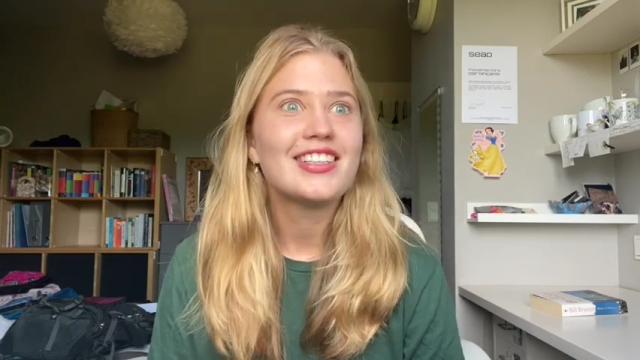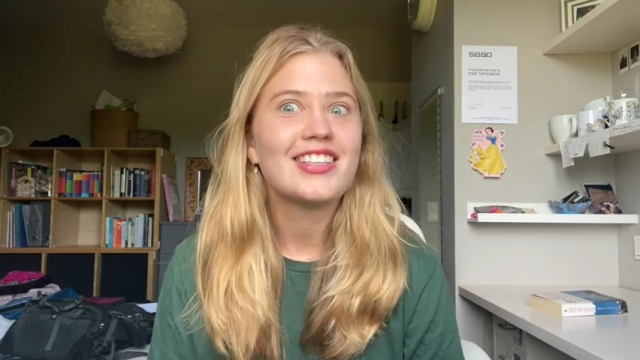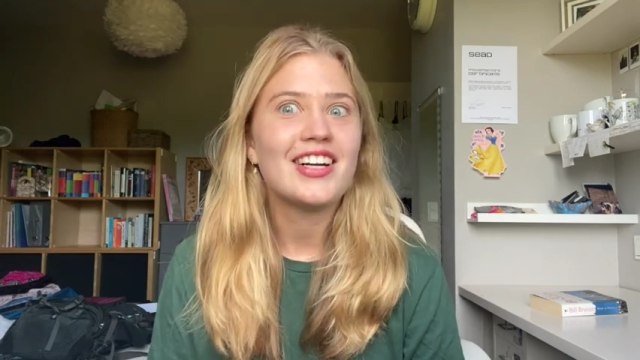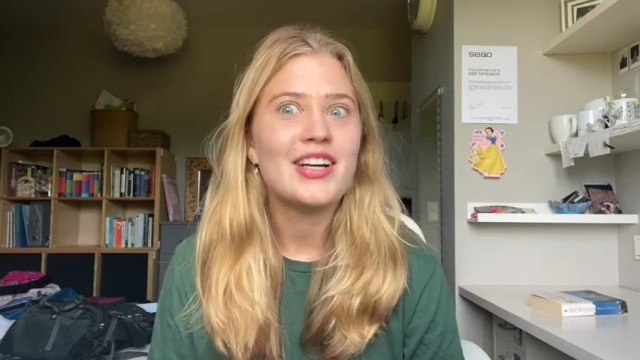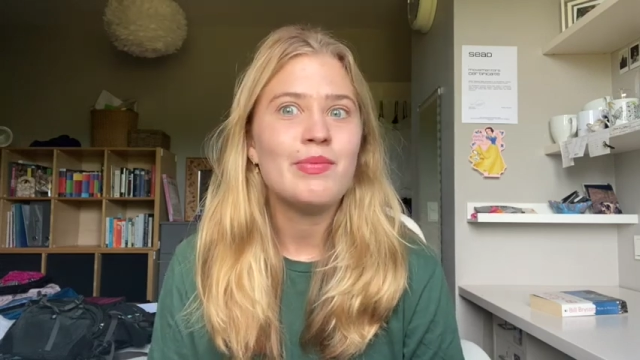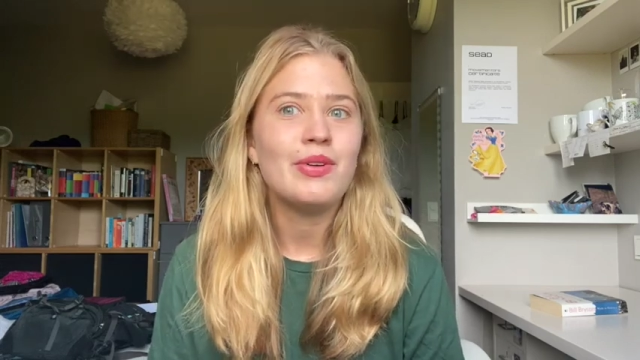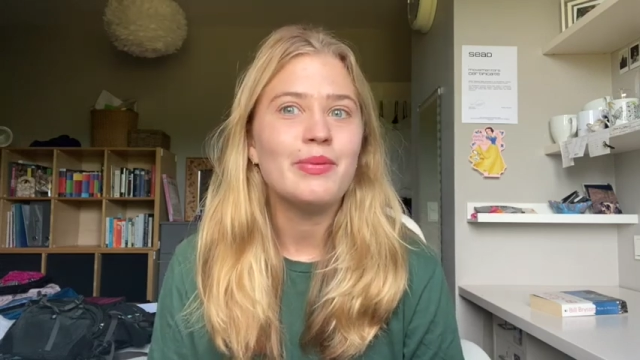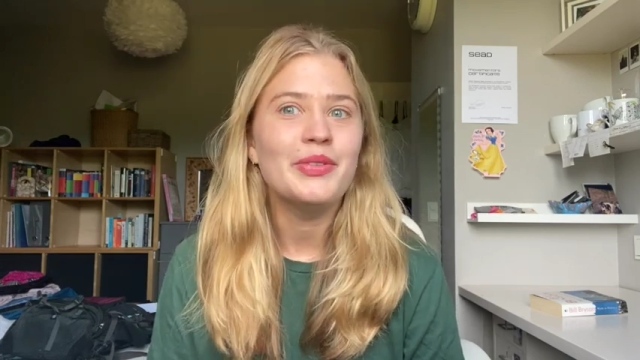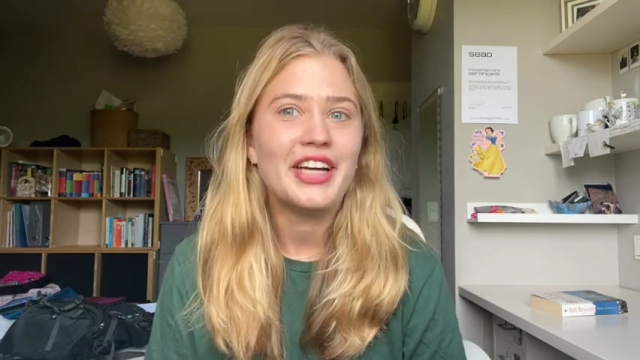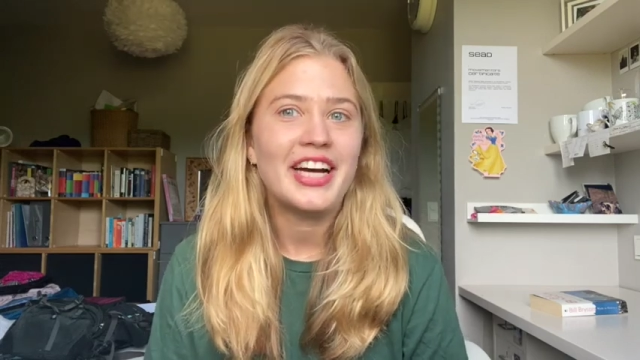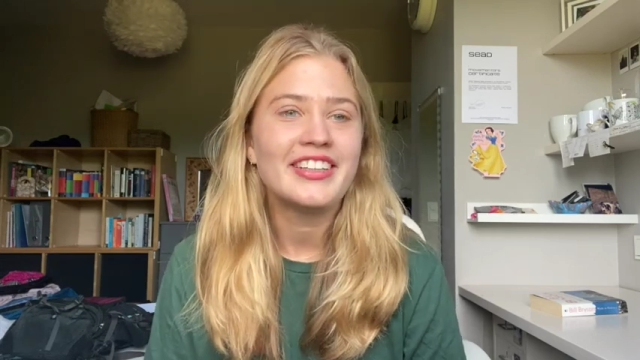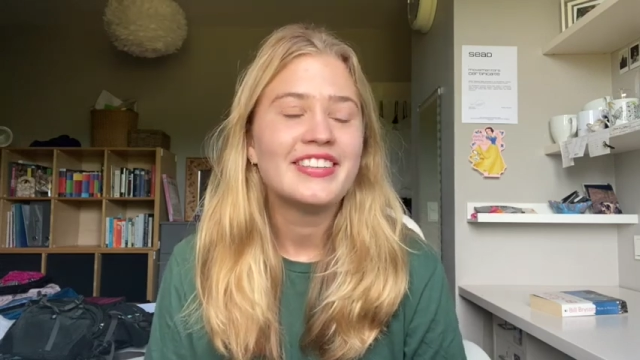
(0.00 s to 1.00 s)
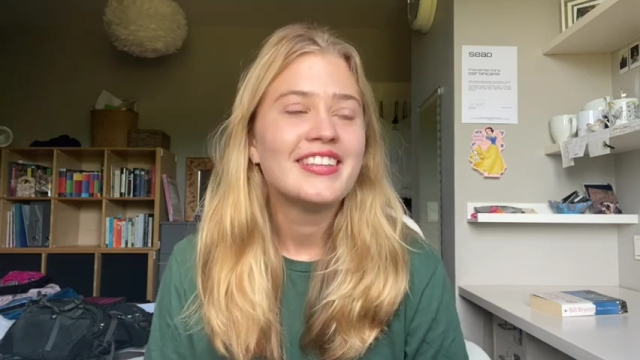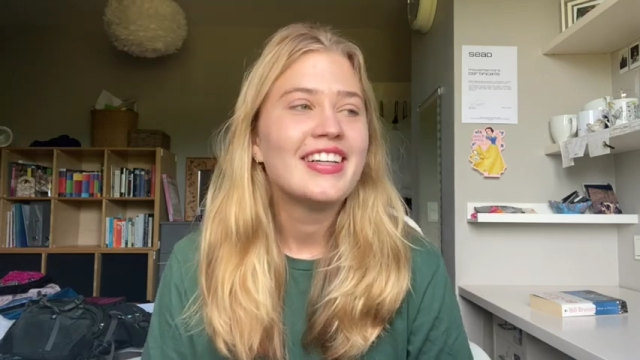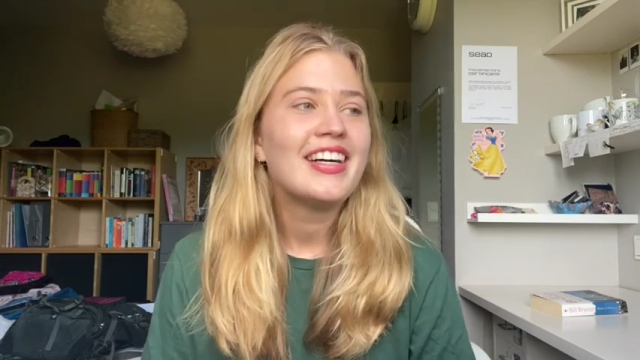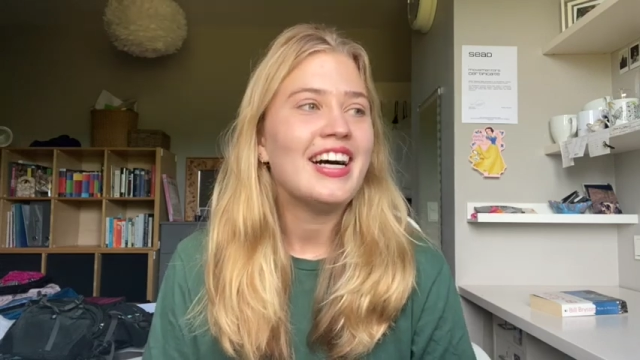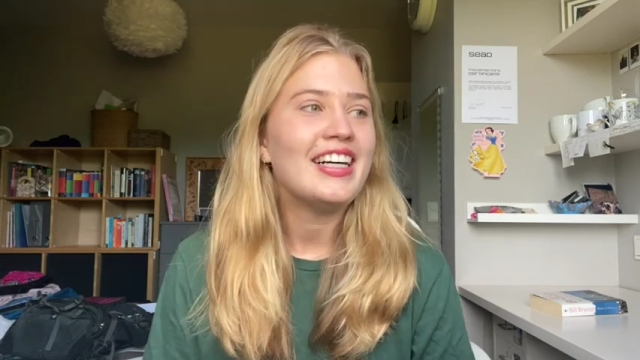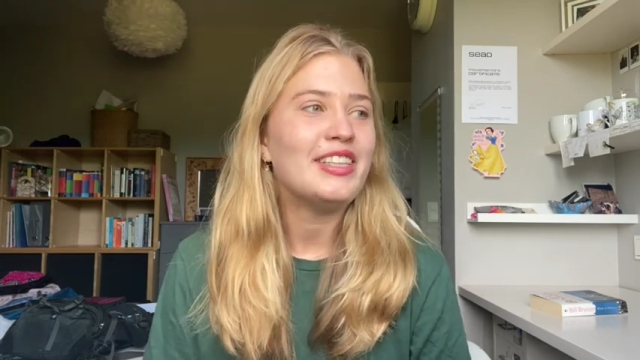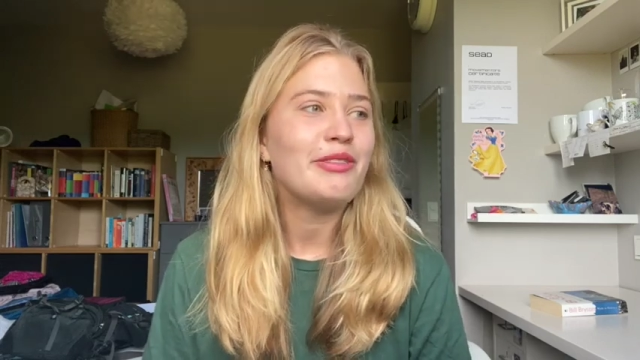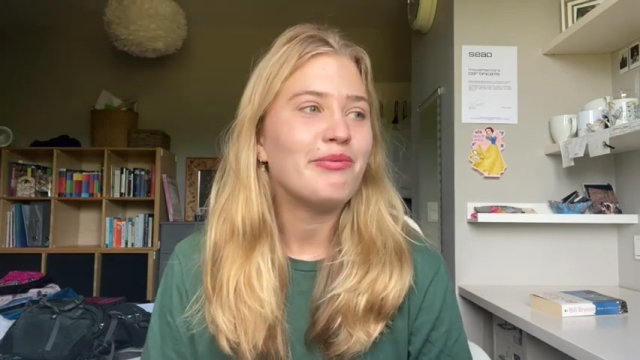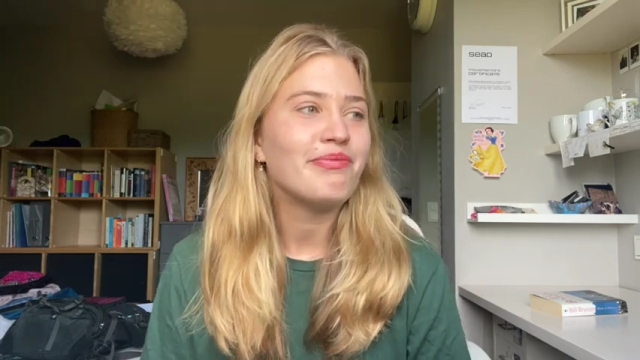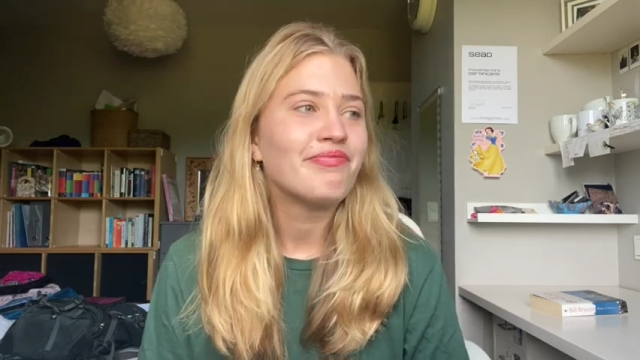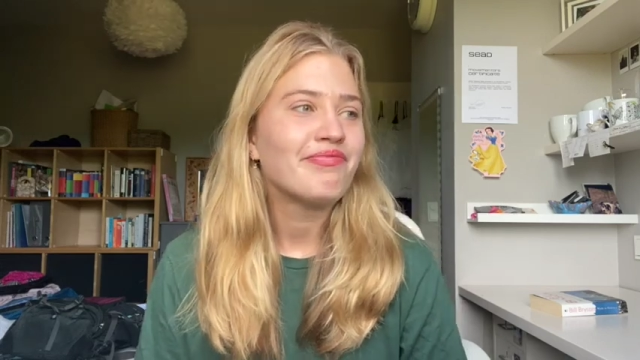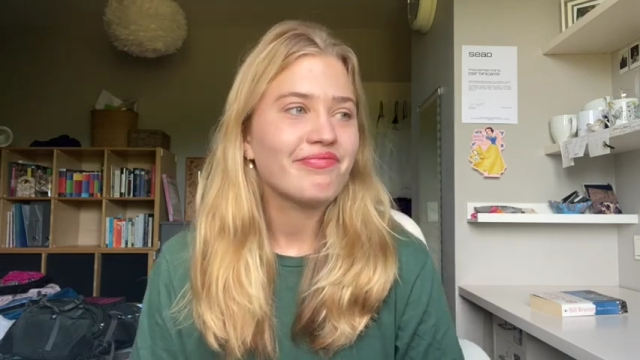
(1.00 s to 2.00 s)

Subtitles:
Sorry mom and dad.